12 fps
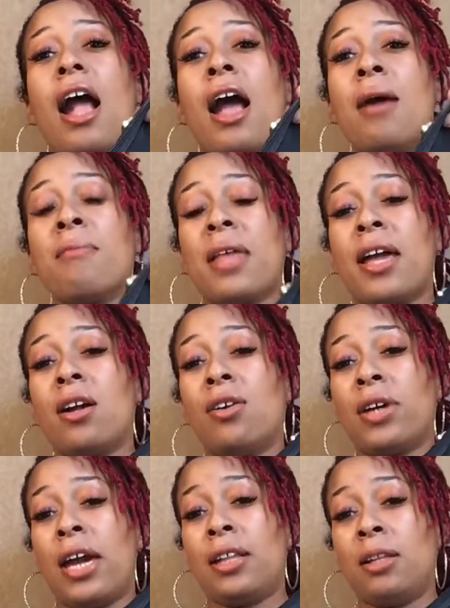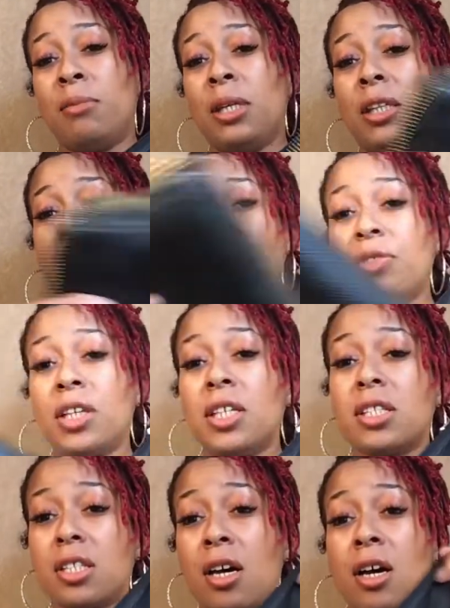I'm like, okay, let me lift
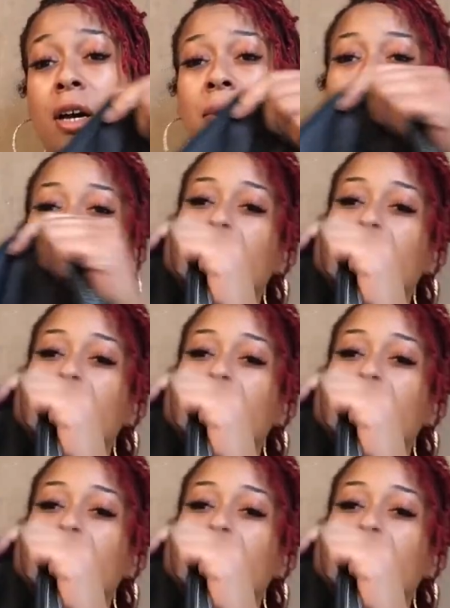this up.